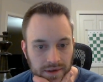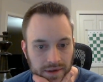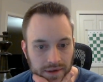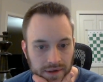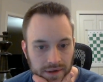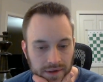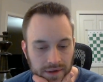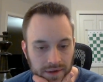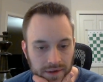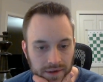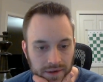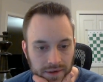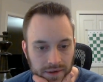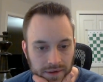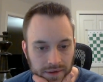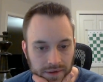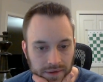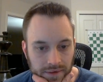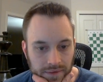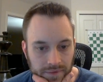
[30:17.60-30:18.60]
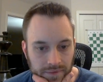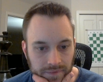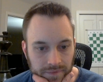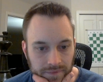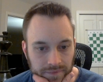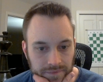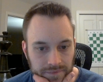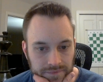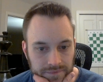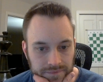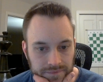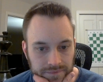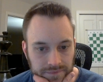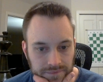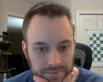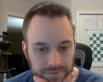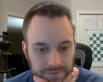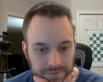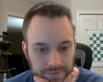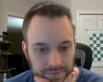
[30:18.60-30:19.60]

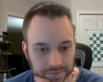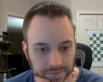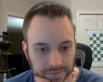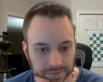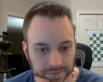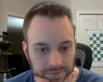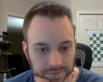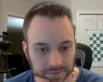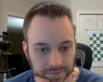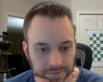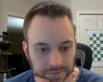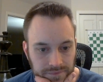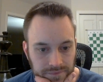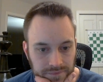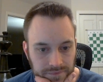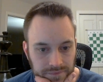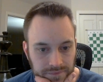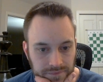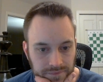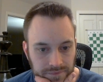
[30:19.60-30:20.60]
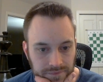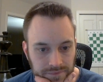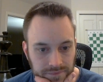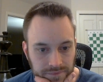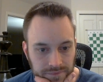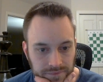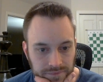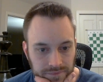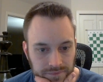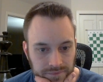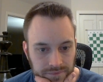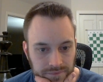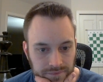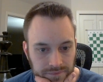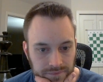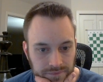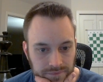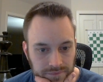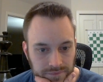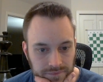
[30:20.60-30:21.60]

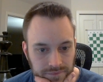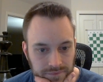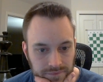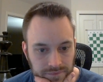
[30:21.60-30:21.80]
No one is speaking in this clip.